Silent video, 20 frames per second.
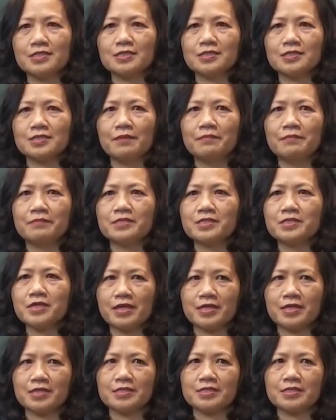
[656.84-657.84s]
some
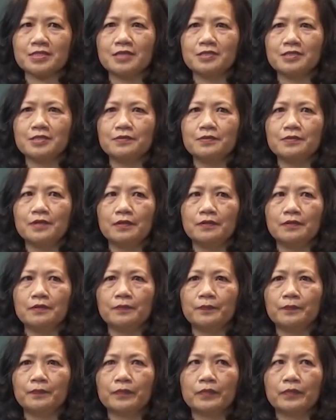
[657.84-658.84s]
tests, and you know
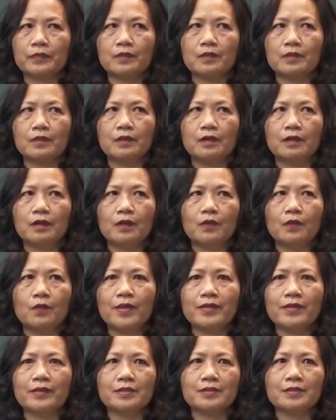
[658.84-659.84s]

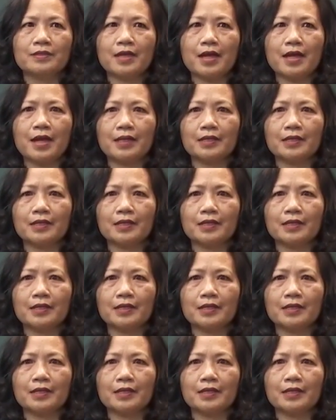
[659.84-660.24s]
whether they are